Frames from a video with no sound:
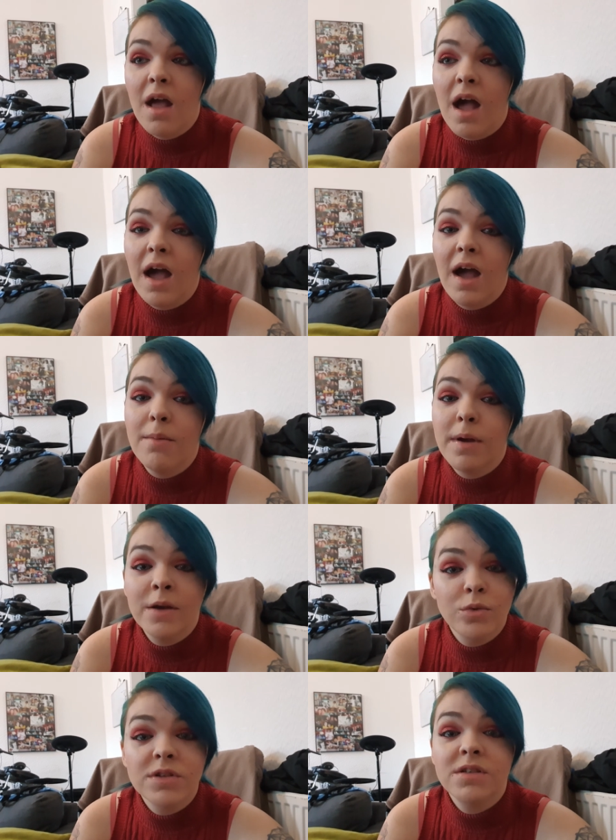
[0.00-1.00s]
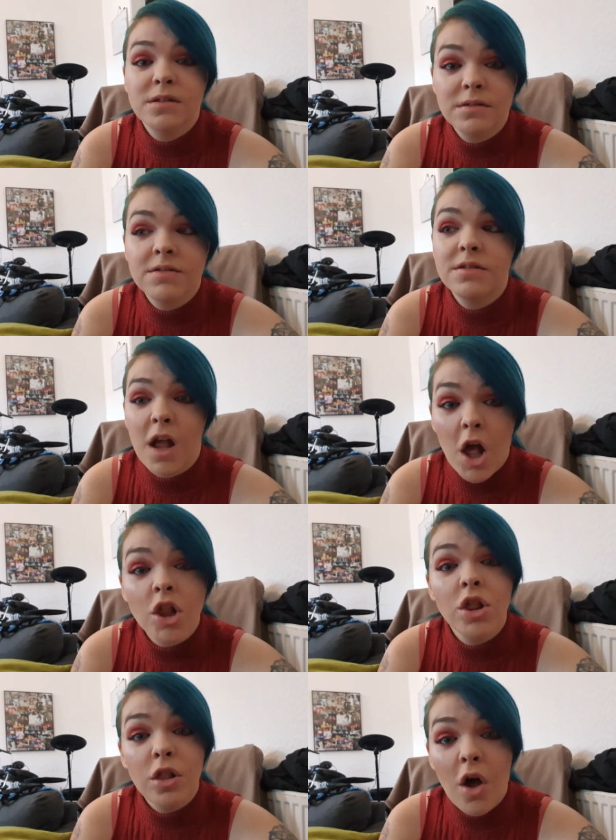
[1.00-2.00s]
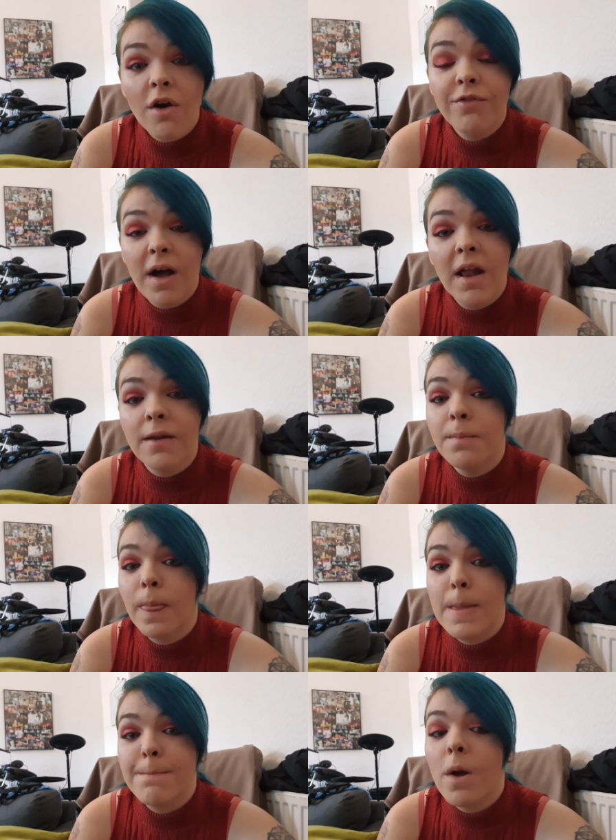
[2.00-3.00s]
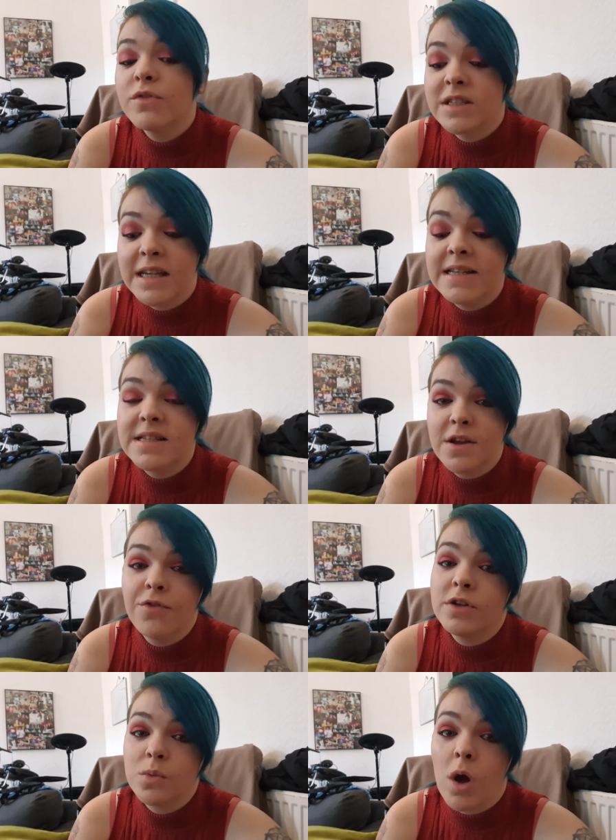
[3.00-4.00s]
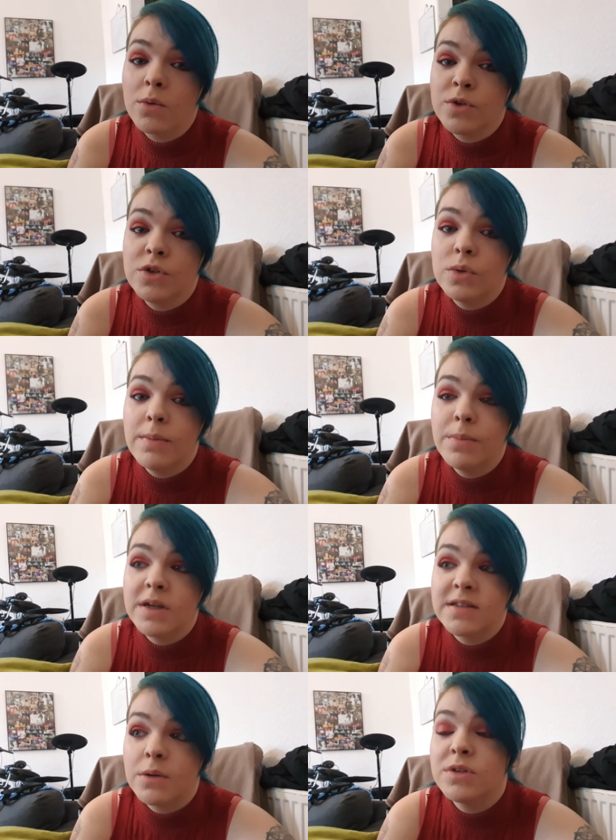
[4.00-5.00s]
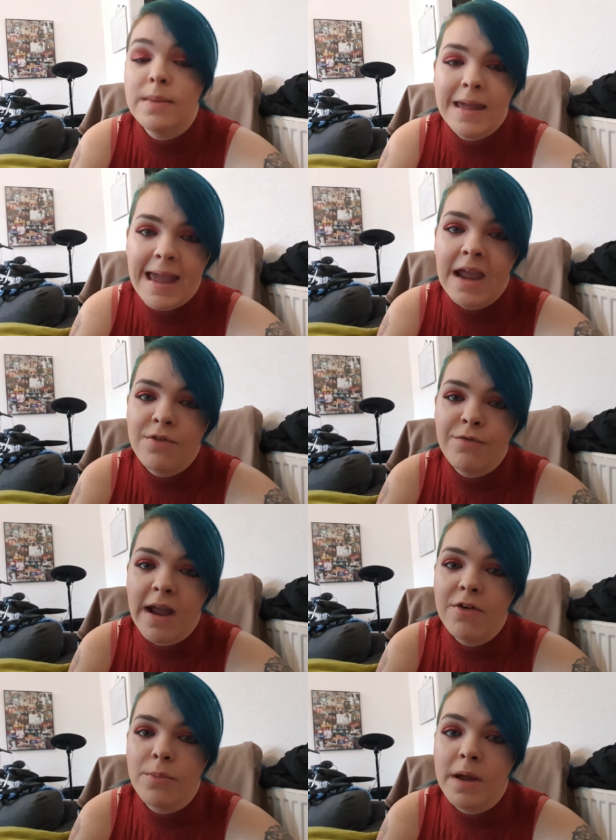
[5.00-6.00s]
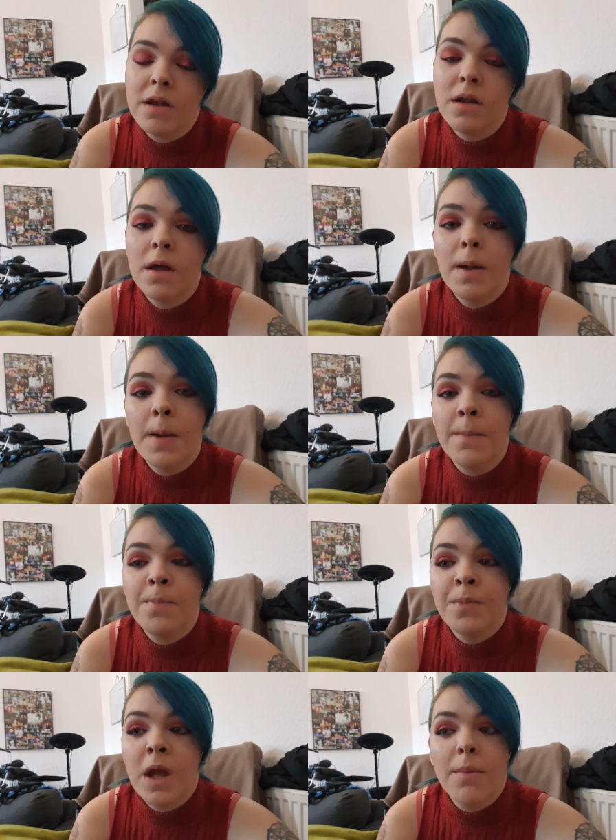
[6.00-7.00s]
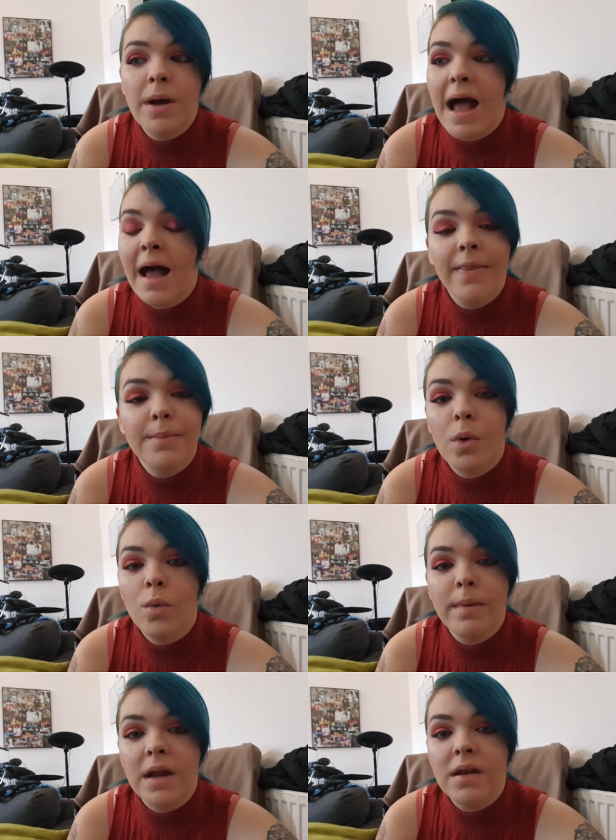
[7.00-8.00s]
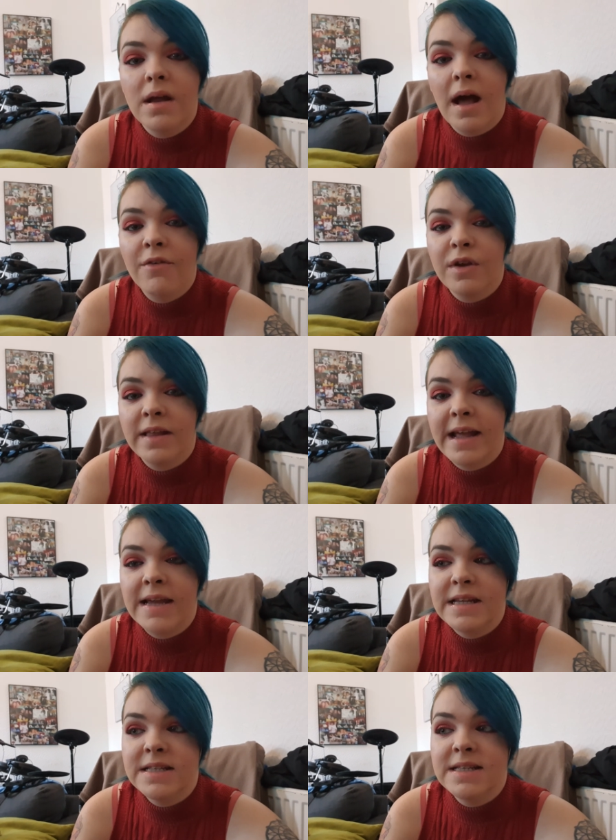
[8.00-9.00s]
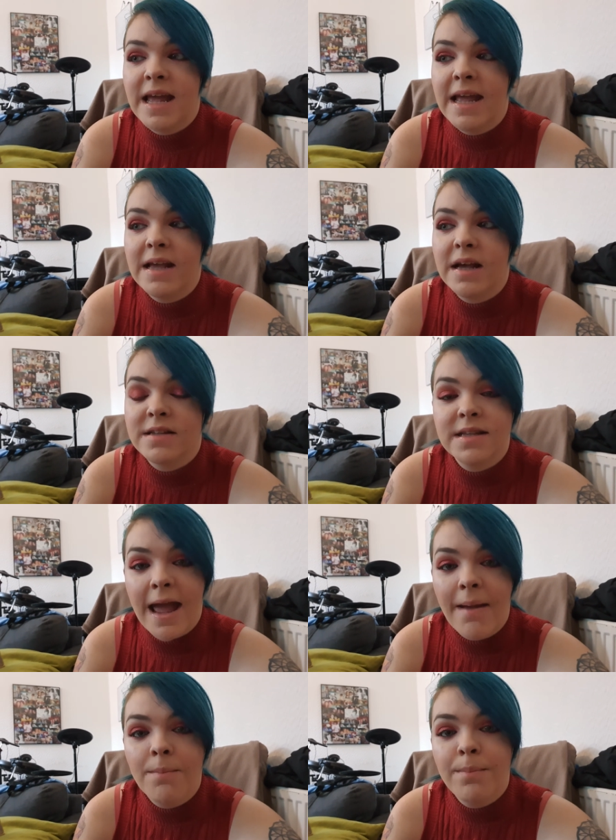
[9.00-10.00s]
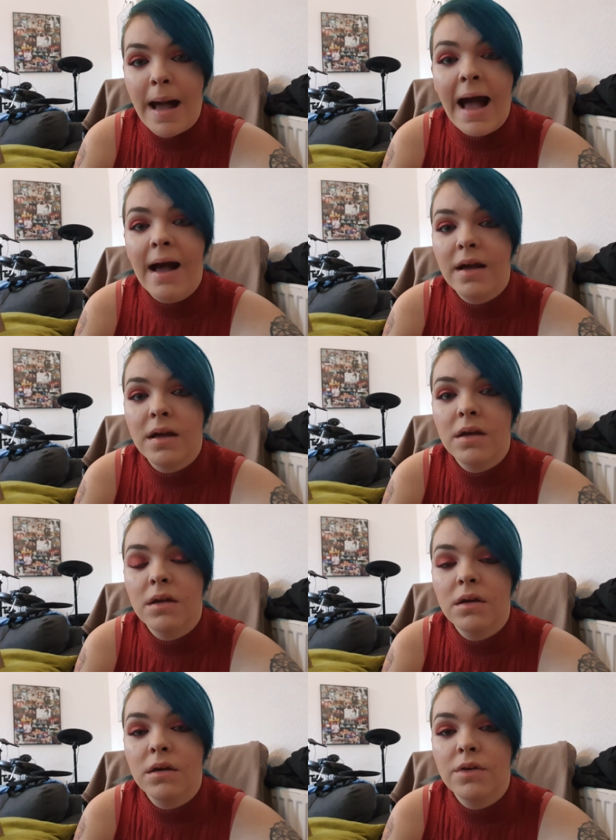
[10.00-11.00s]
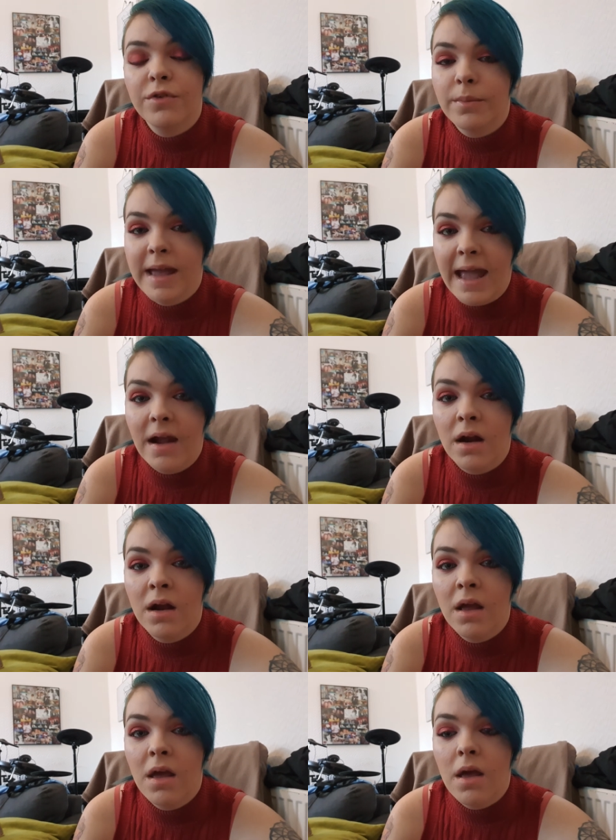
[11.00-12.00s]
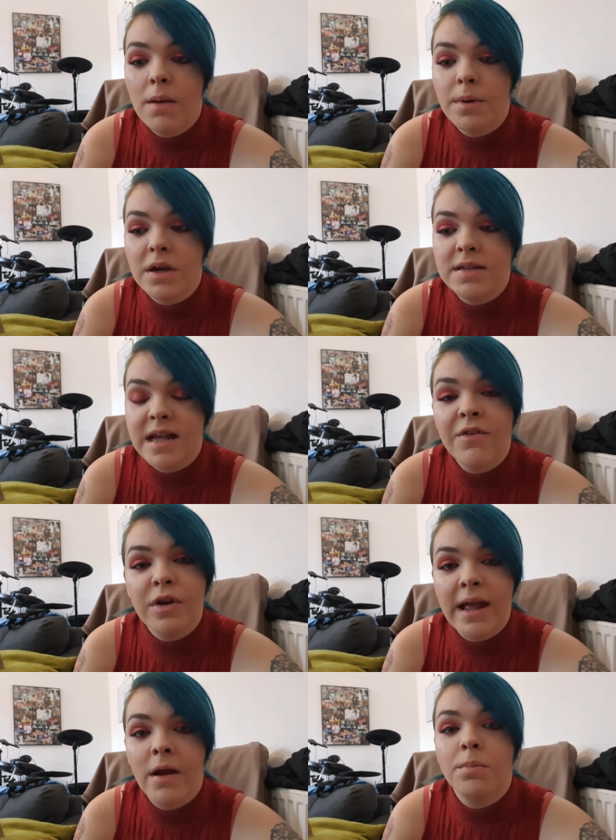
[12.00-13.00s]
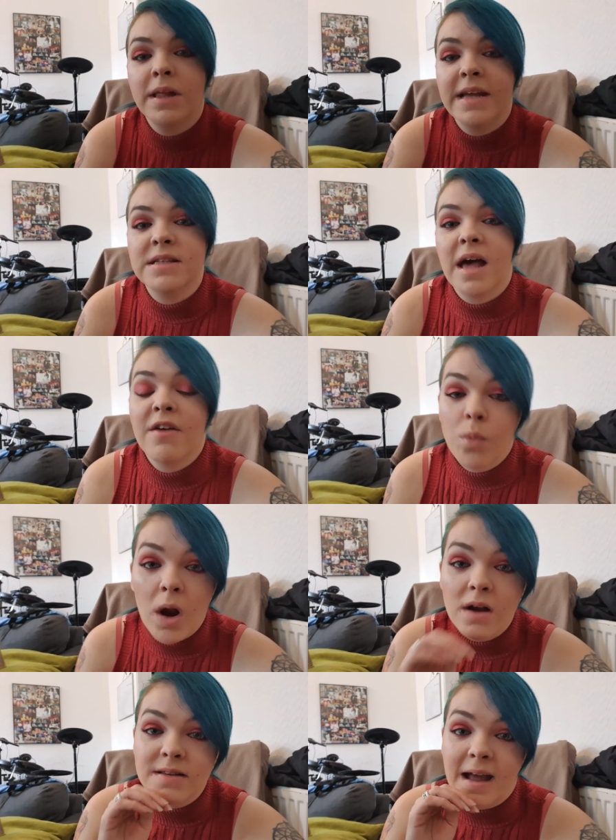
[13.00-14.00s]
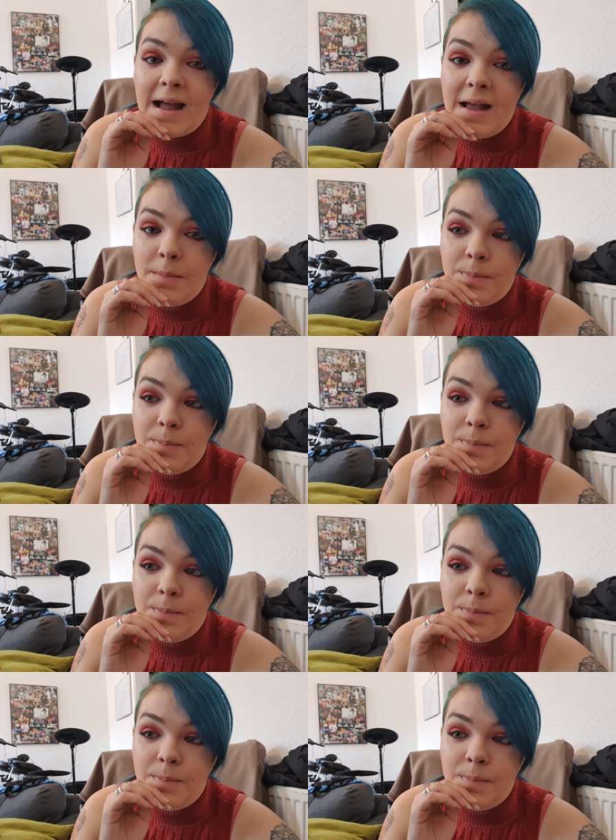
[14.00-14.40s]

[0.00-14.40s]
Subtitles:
It was a lot of fun. Obviously, it's different to what I was doing because I was in the care environment. But at the moment, I feel like I need to take a step back from care because every care place that I've worked at,